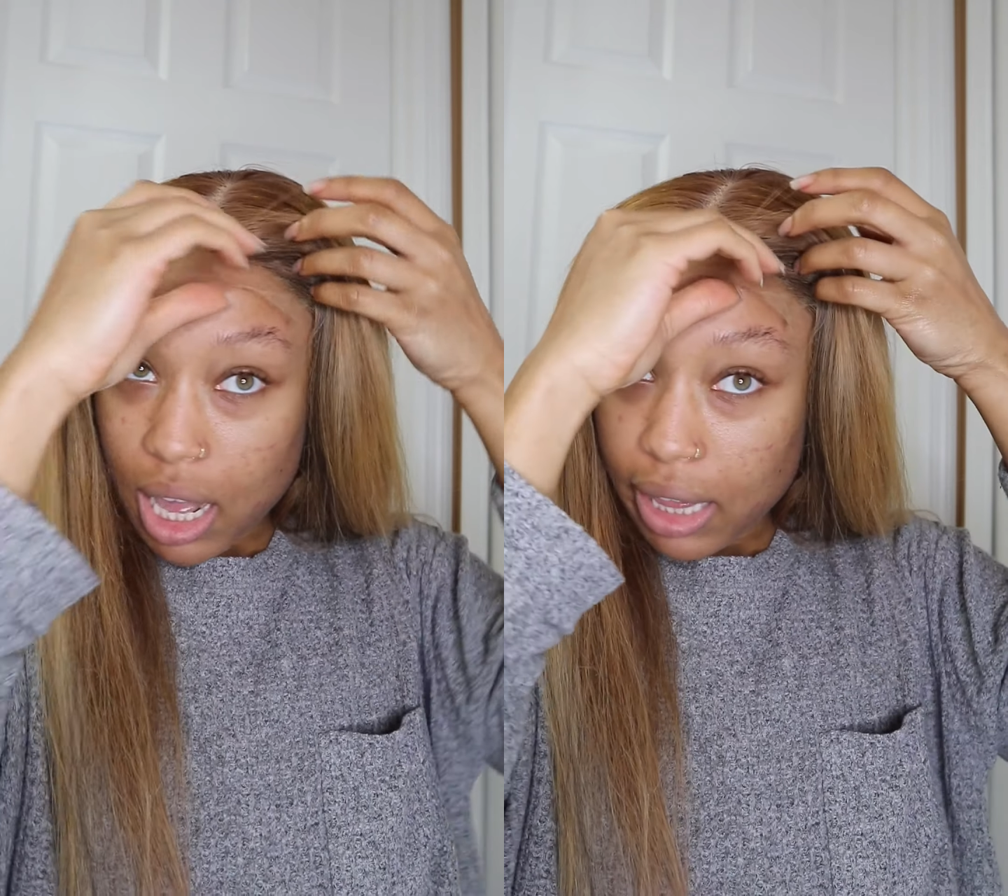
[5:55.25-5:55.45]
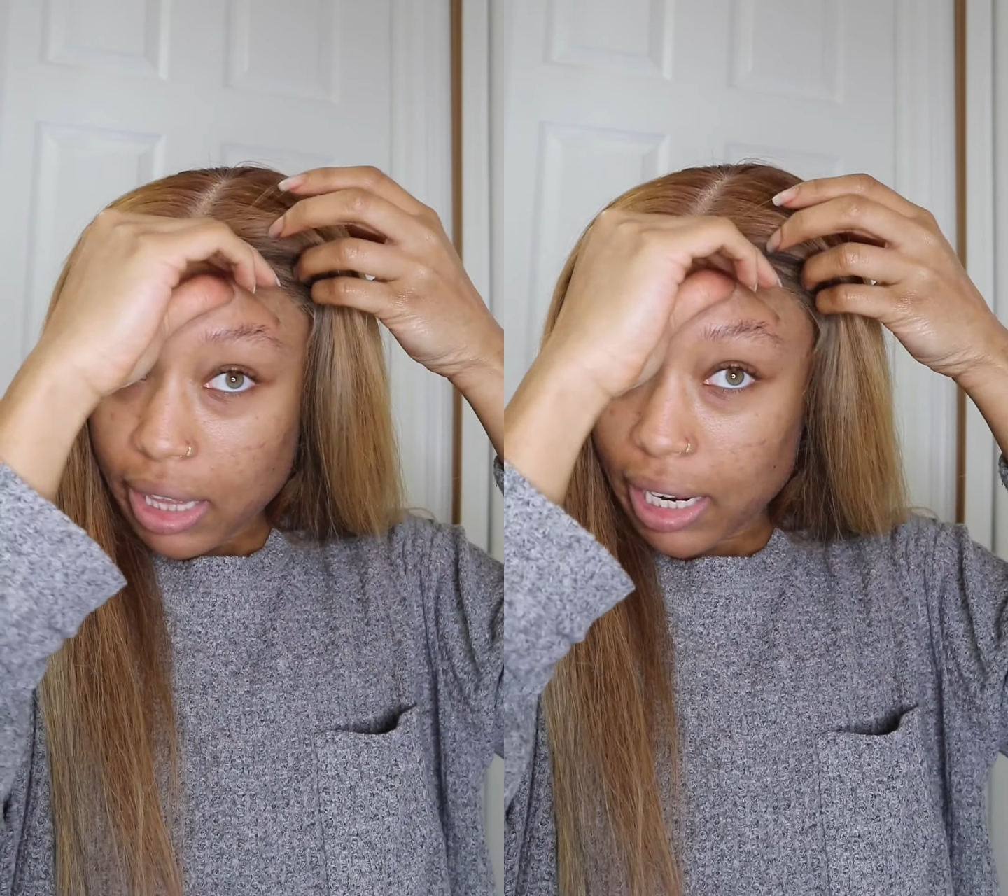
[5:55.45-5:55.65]

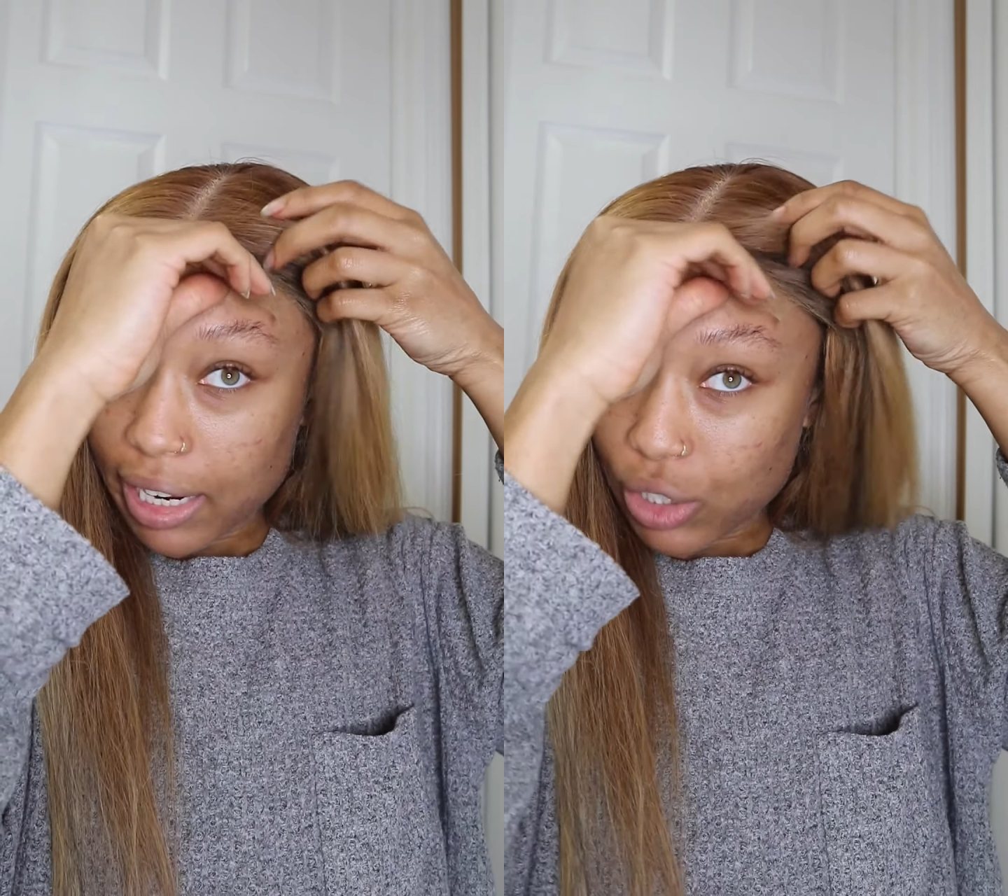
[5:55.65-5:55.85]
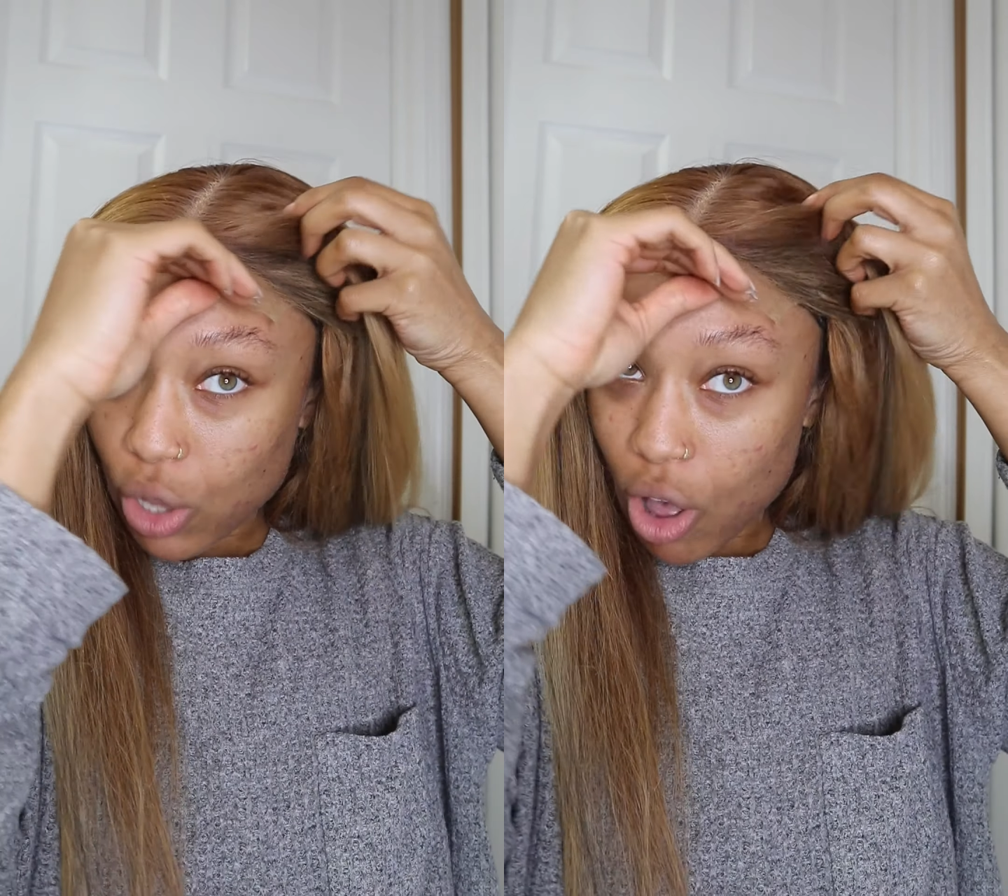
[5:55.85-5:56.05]
the
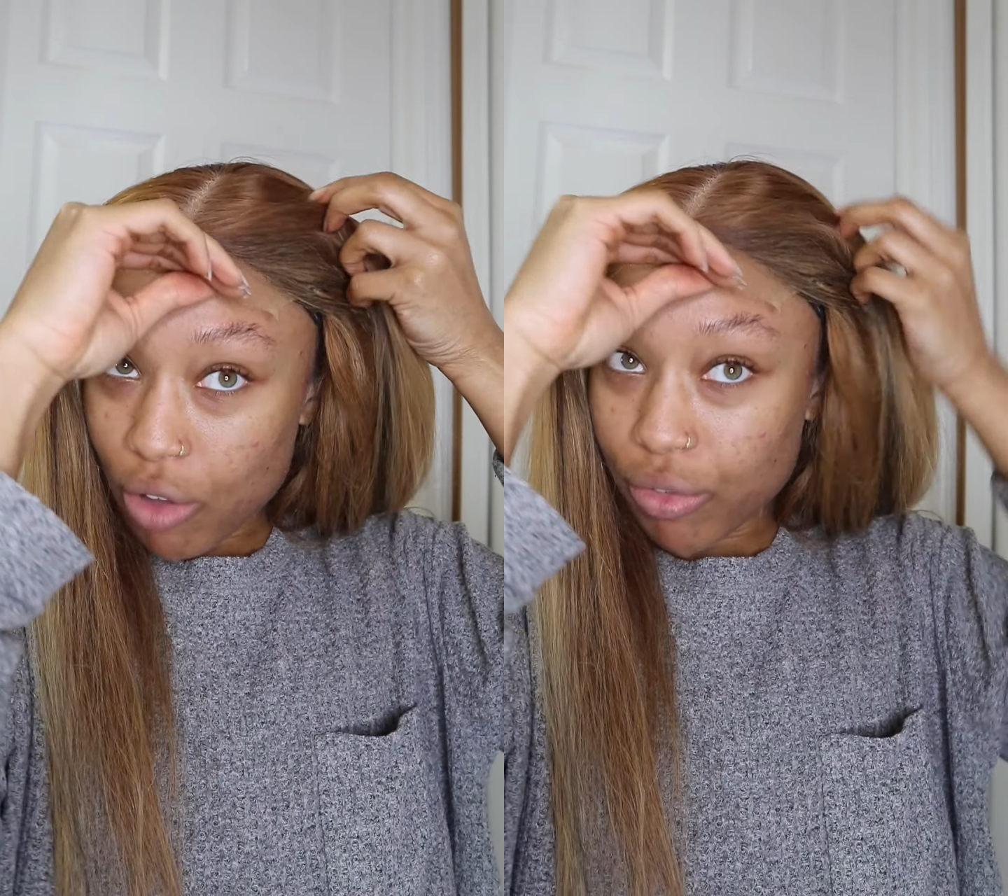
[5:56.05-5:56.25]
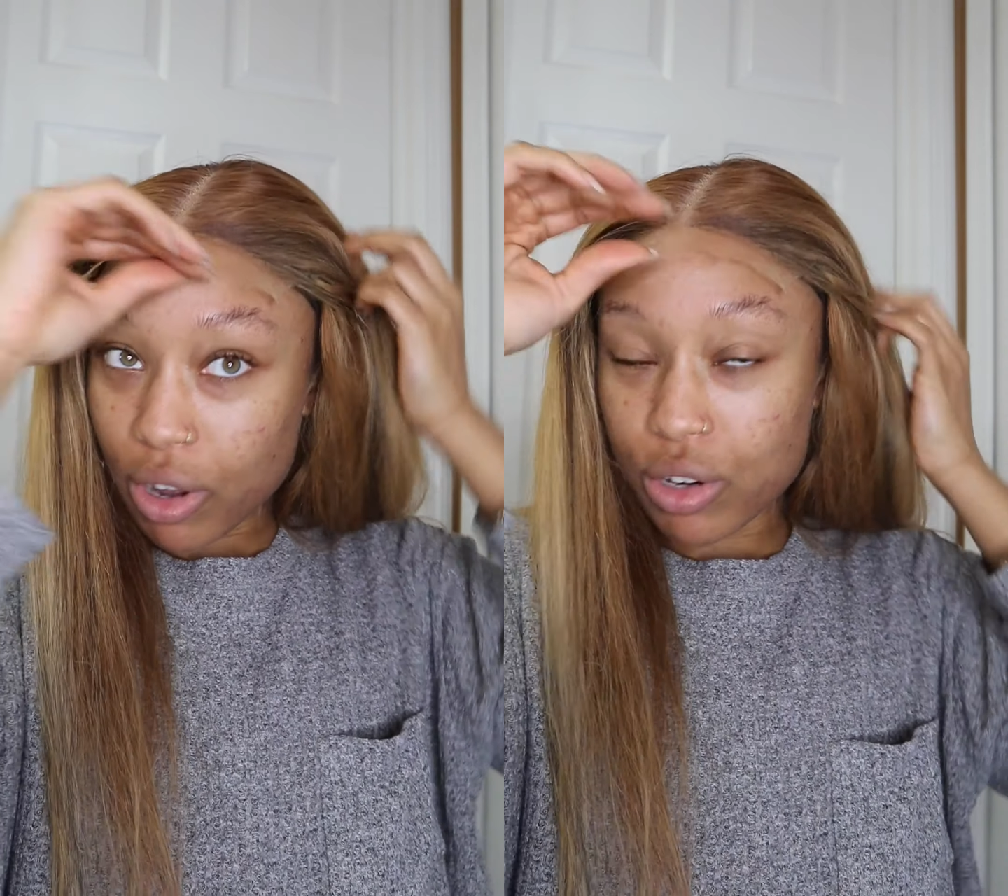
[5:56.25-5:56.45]
lace
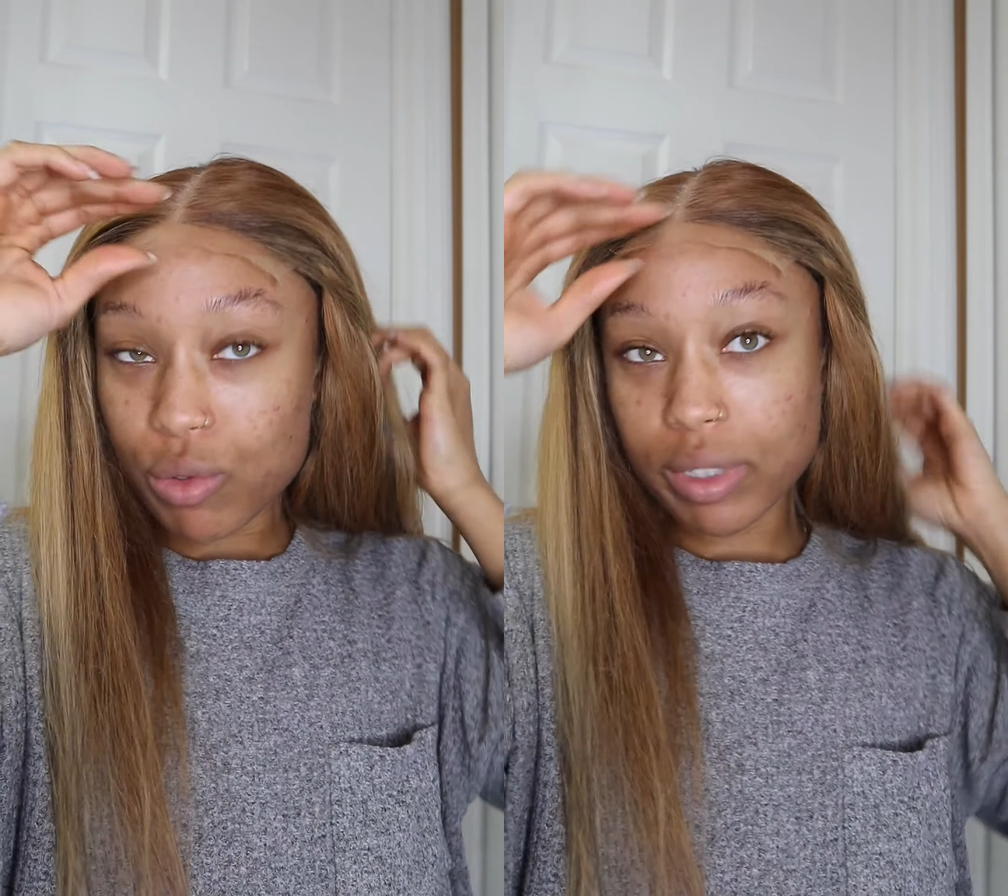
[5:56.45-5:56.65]
off, and you